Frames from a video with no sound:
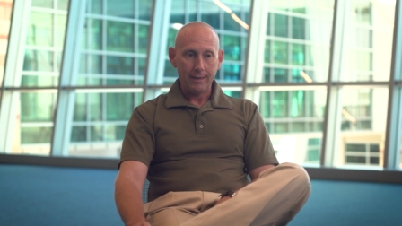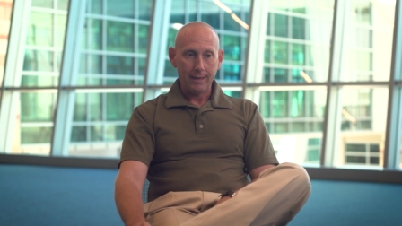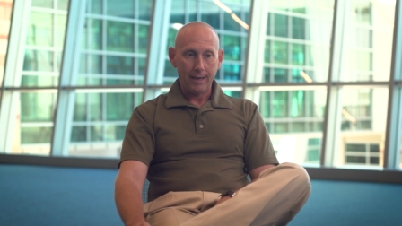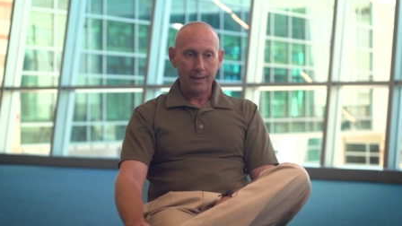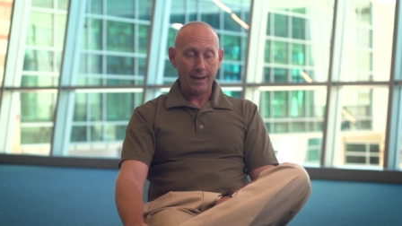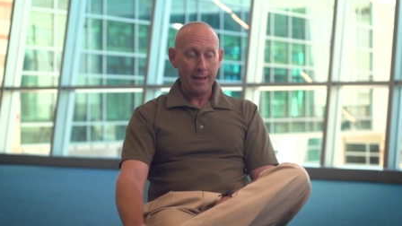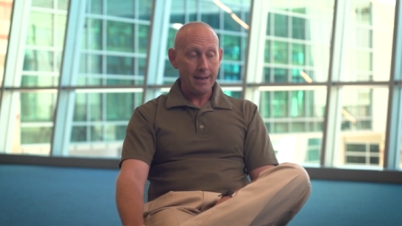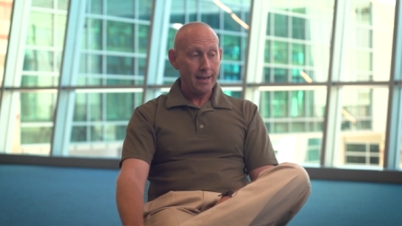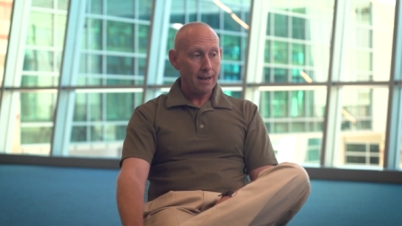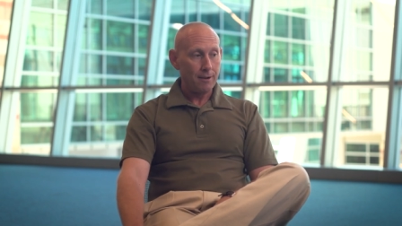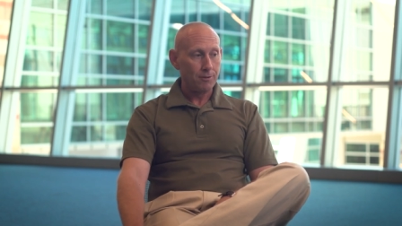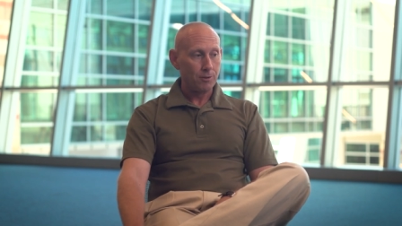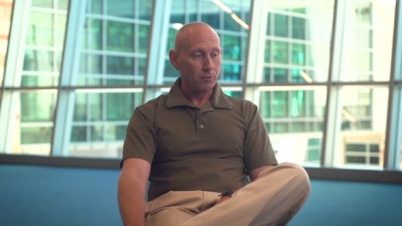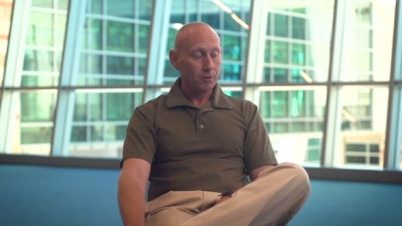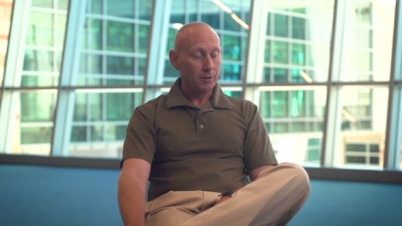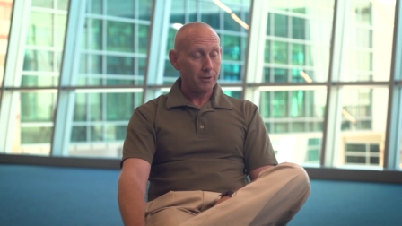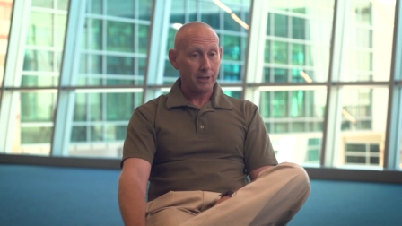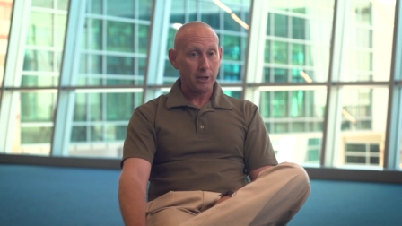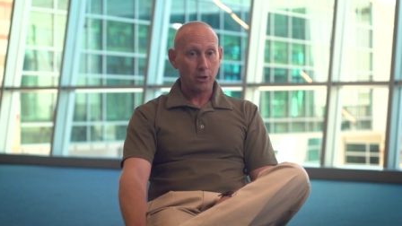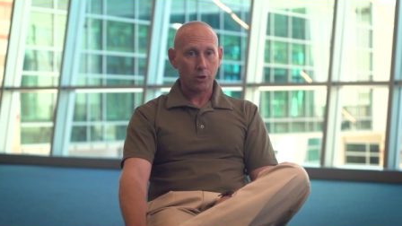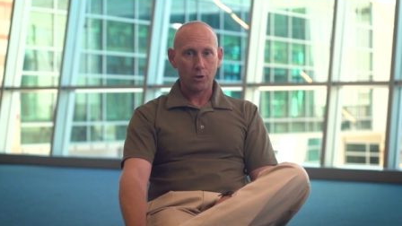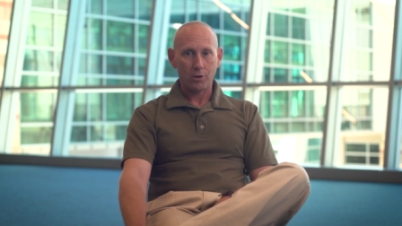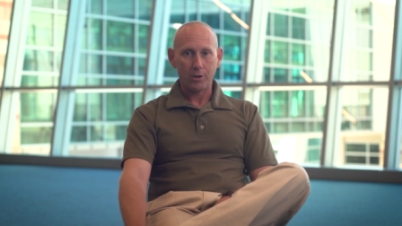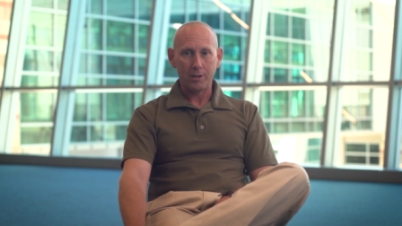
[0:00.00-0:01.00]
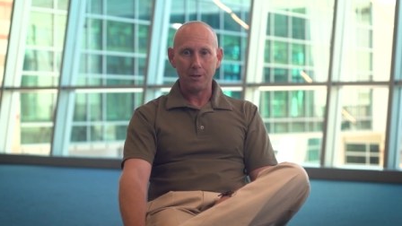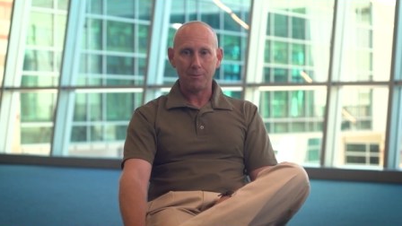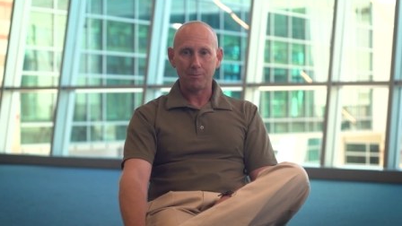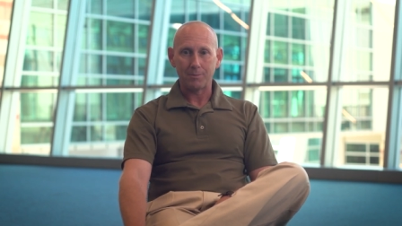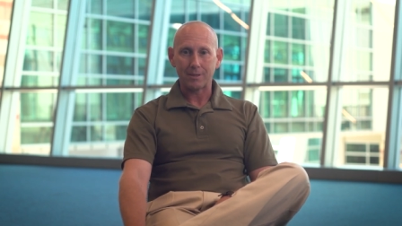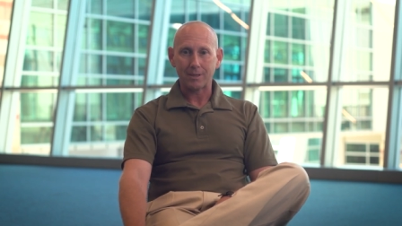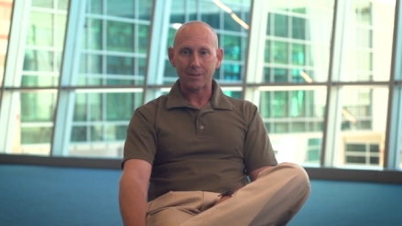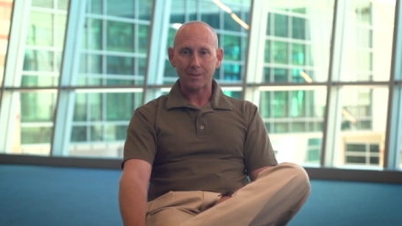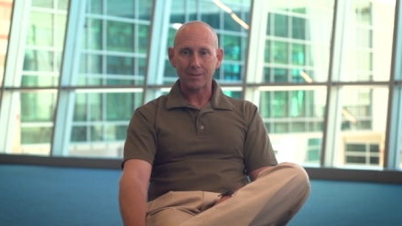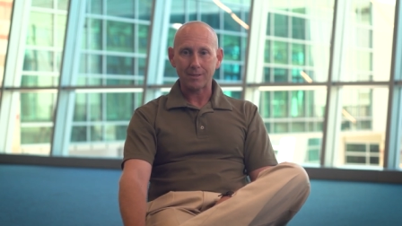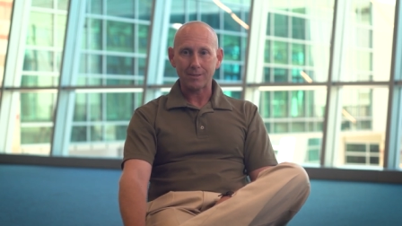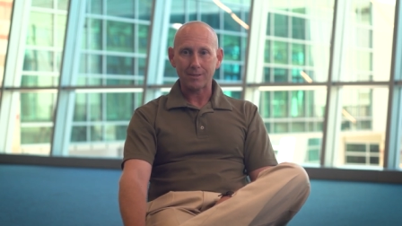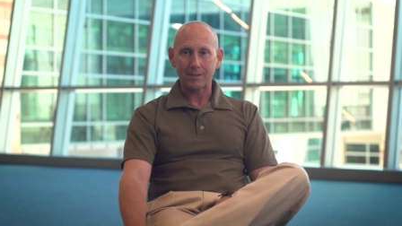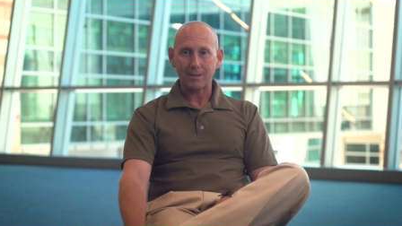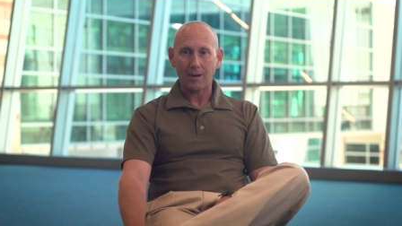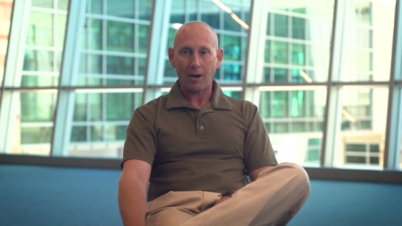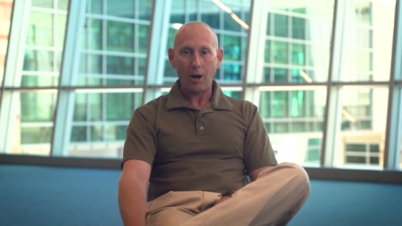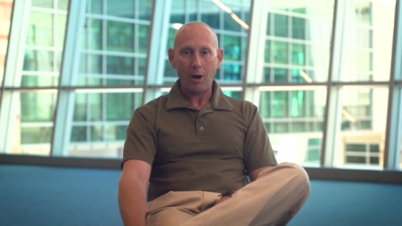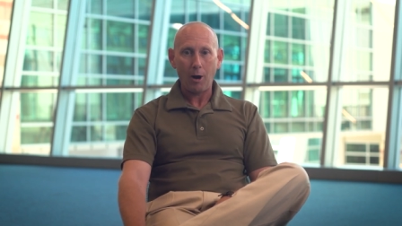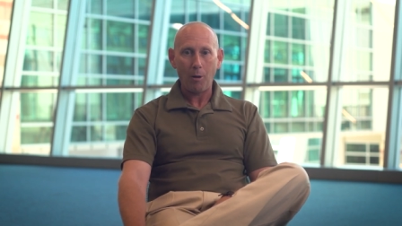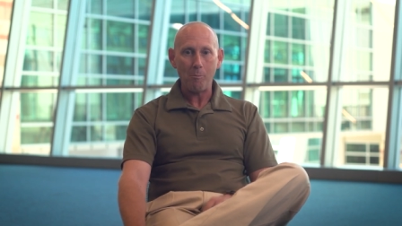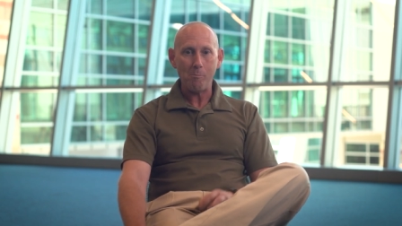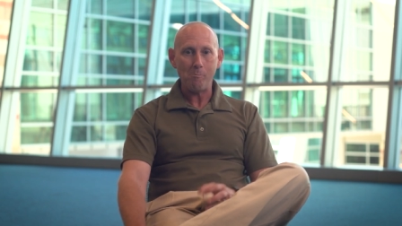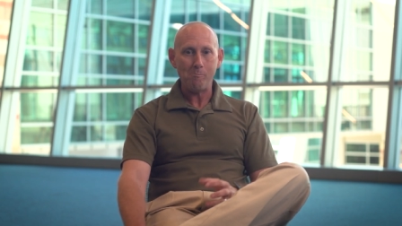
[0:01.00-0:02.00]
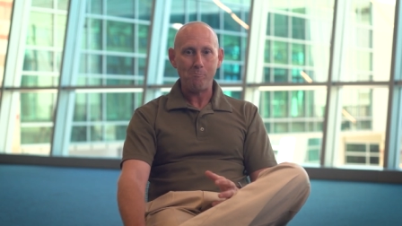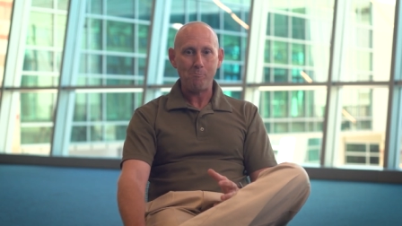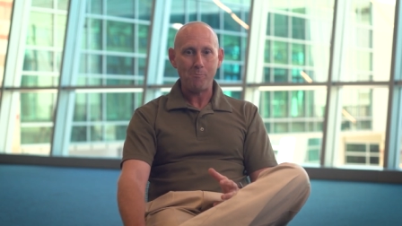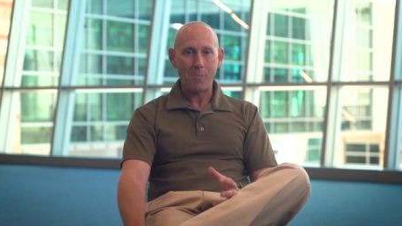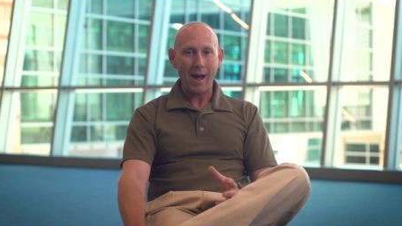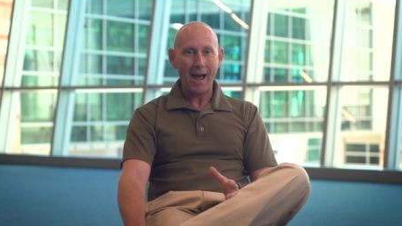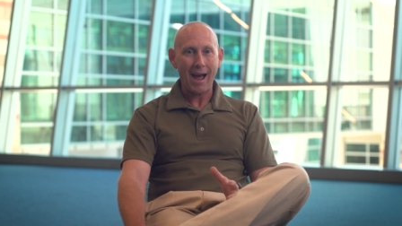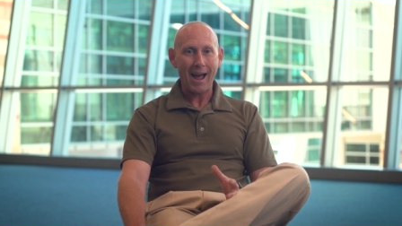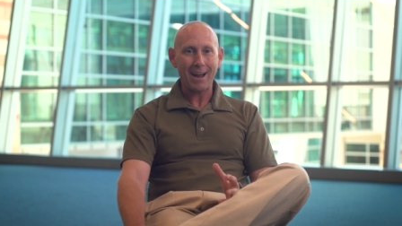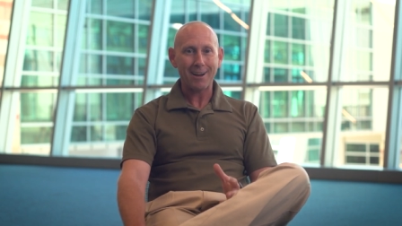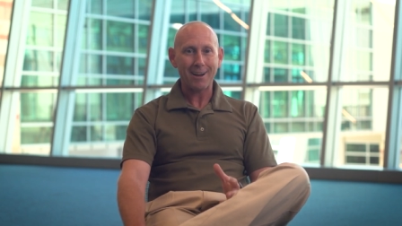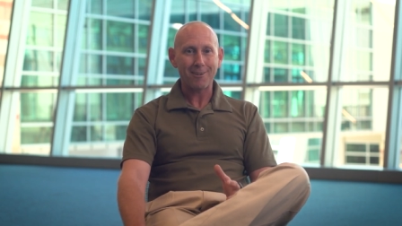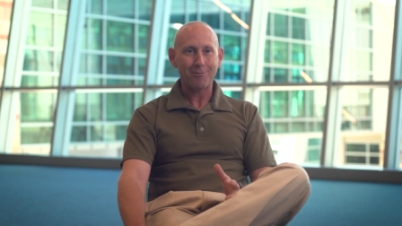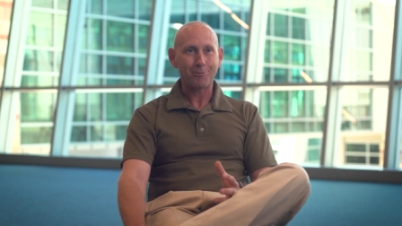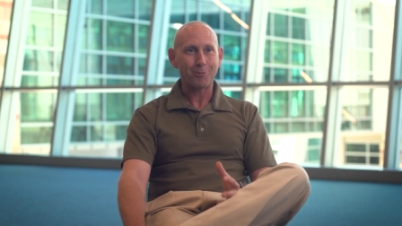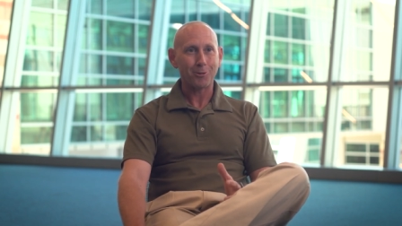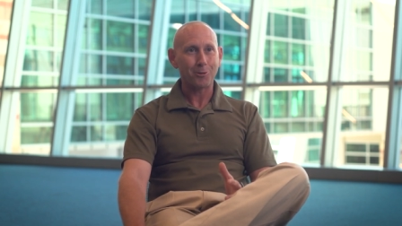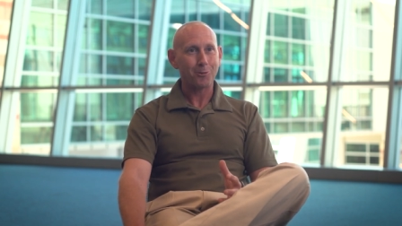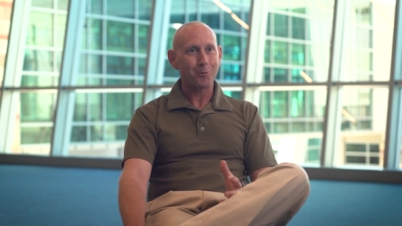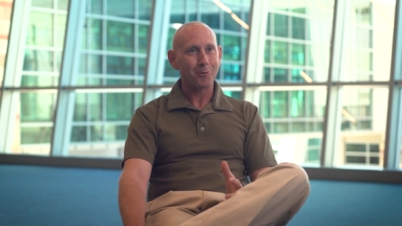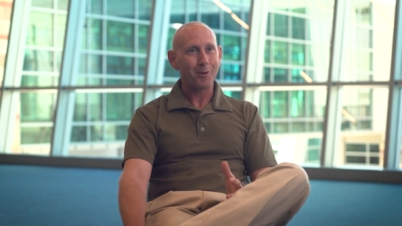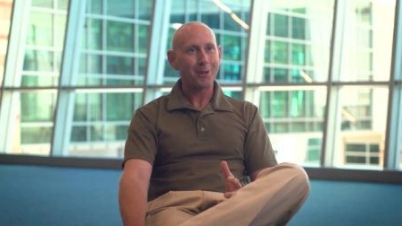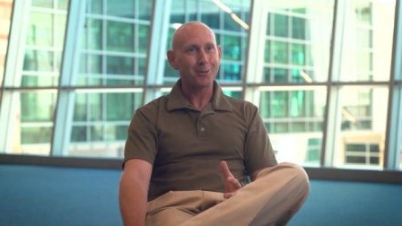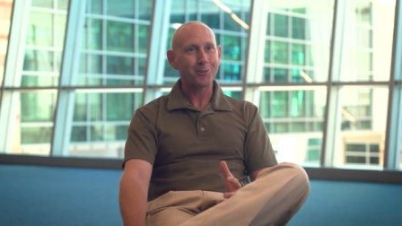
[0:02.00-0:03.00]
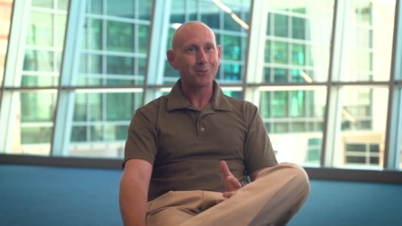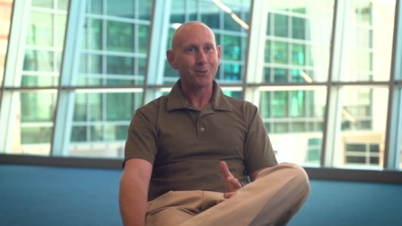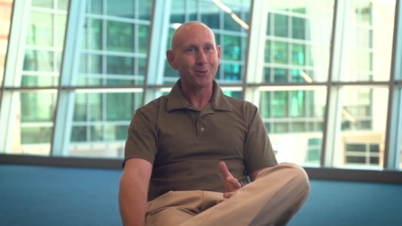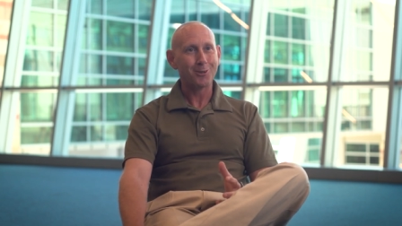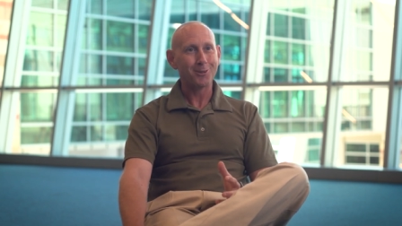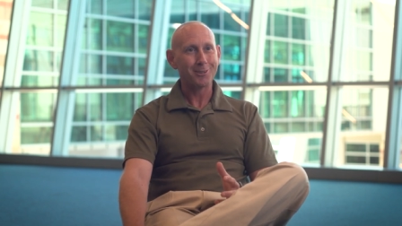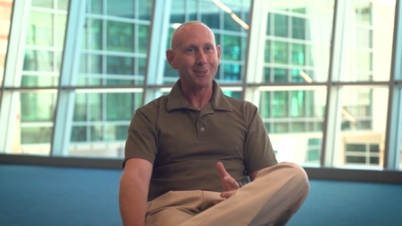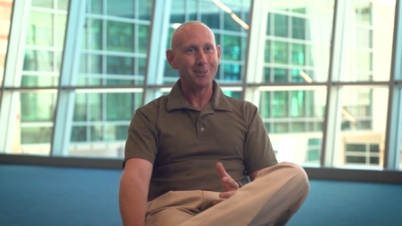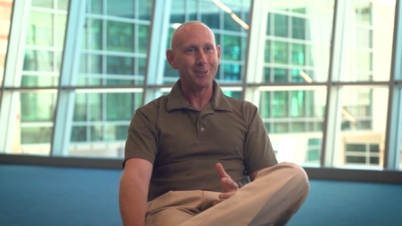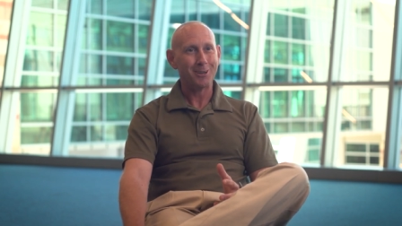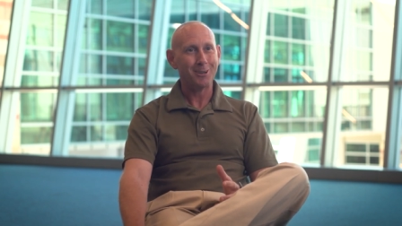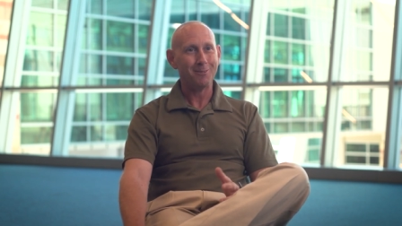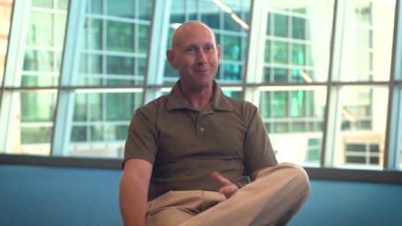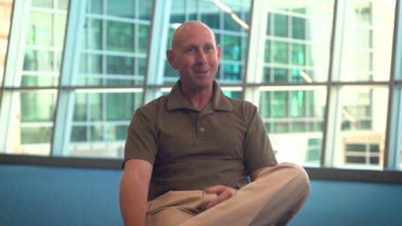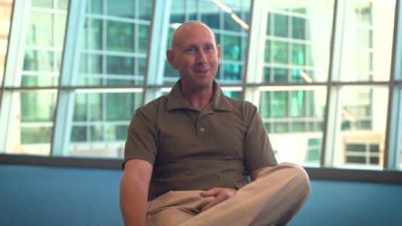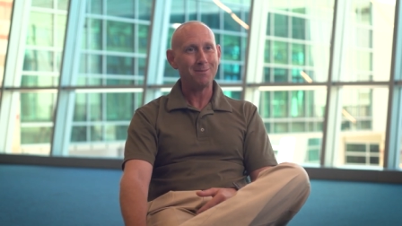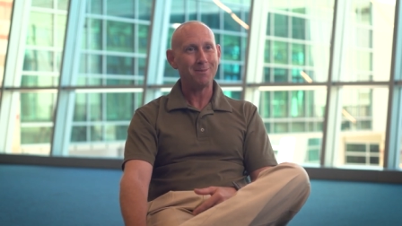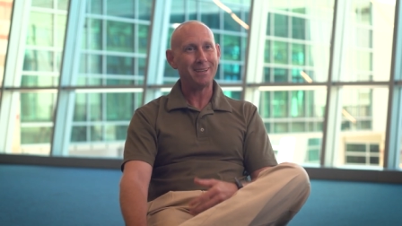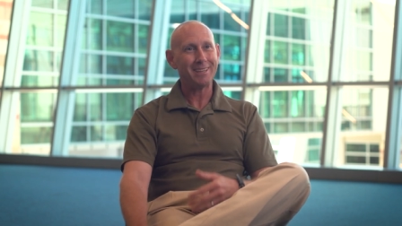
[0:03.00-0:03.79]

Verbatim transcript: And I never really heard him come back for Russell, you know what I mean?